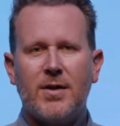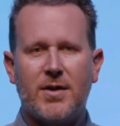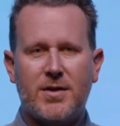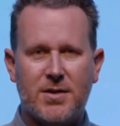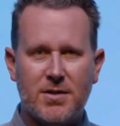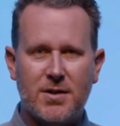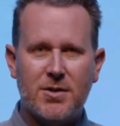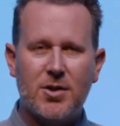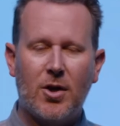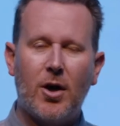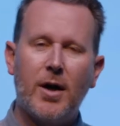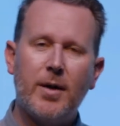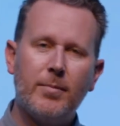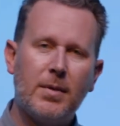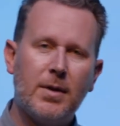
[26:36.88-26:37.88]
This is the
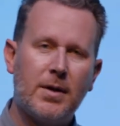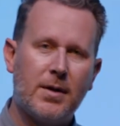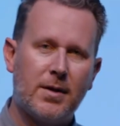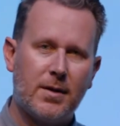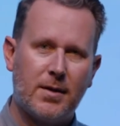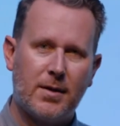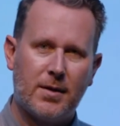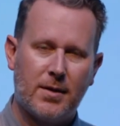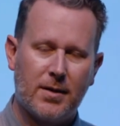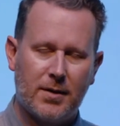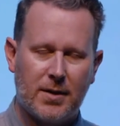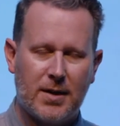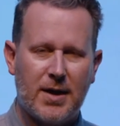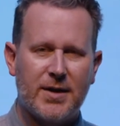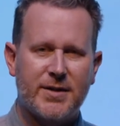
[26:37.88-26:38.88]
time
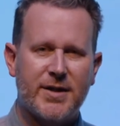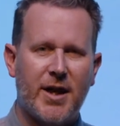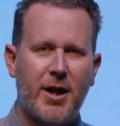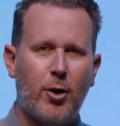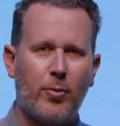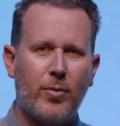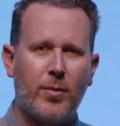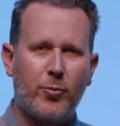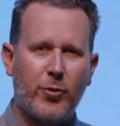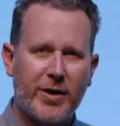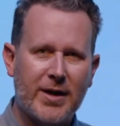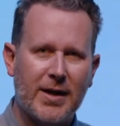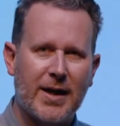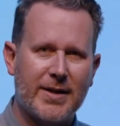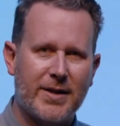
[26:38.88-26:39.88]
to help them
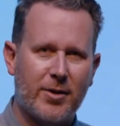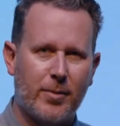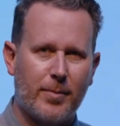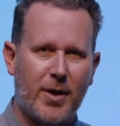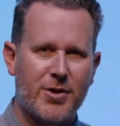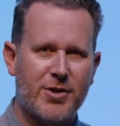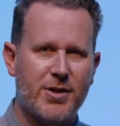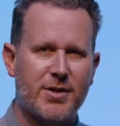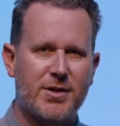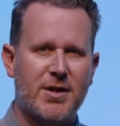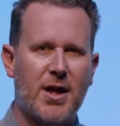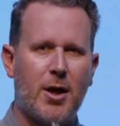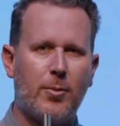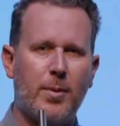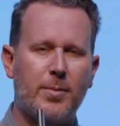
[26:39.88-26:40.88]
regulate their emotions,
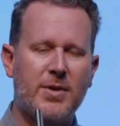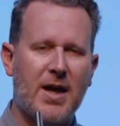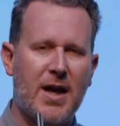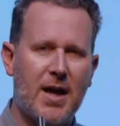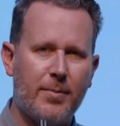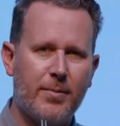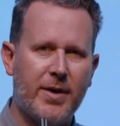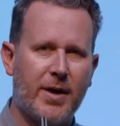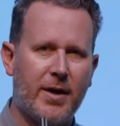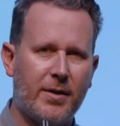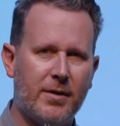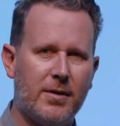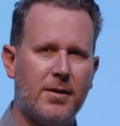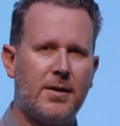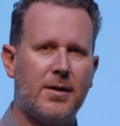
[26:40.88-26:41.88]
to help them calm
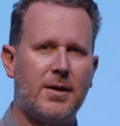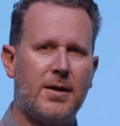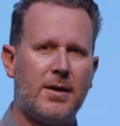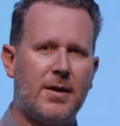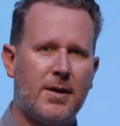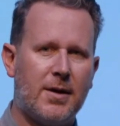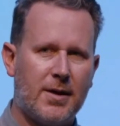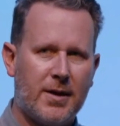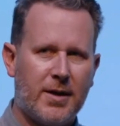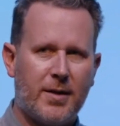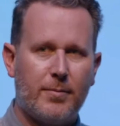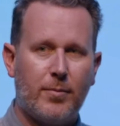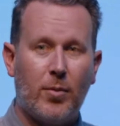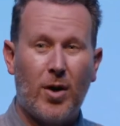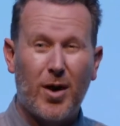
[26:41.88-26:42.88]
down.
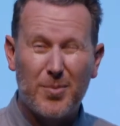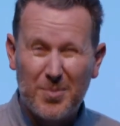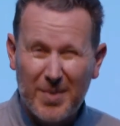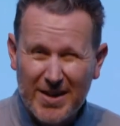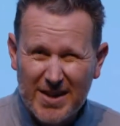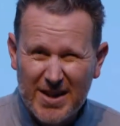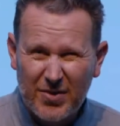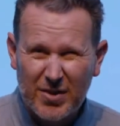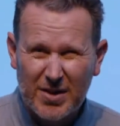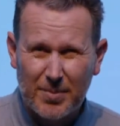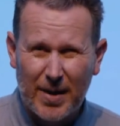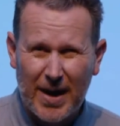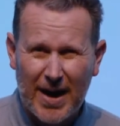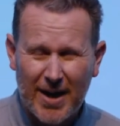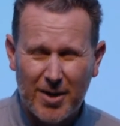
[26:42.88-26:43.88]
Might mean giving
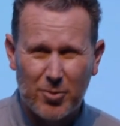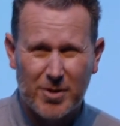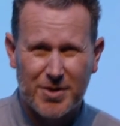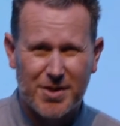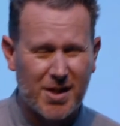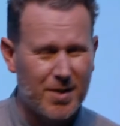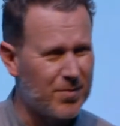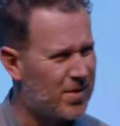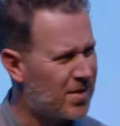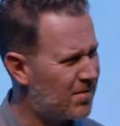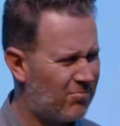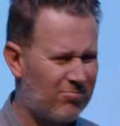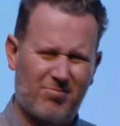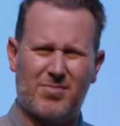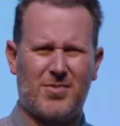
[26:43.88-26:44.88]
them a hug, which
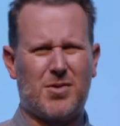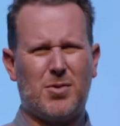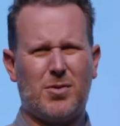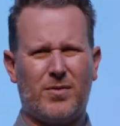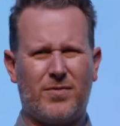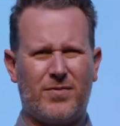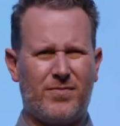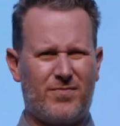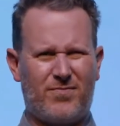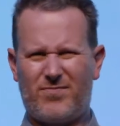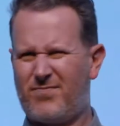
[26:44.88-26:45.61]
seems sort of